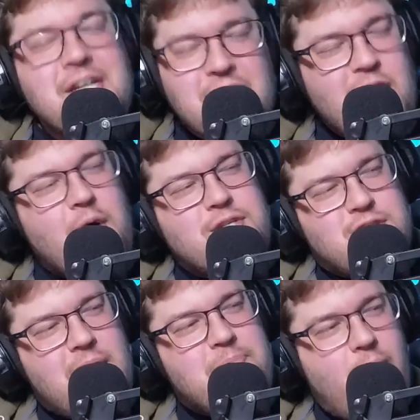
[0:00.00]
You know, at
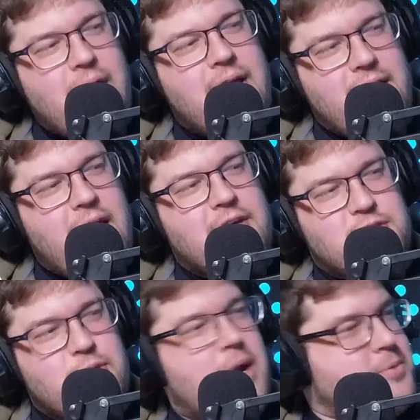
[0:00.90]
some point in
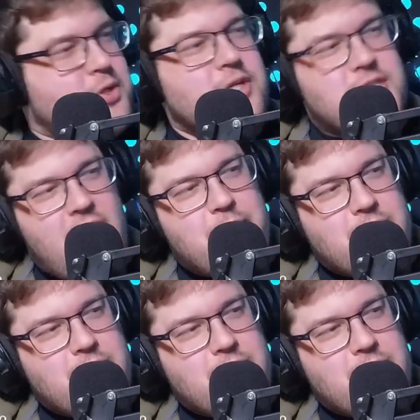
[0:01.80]
history, I'm sure that's happened.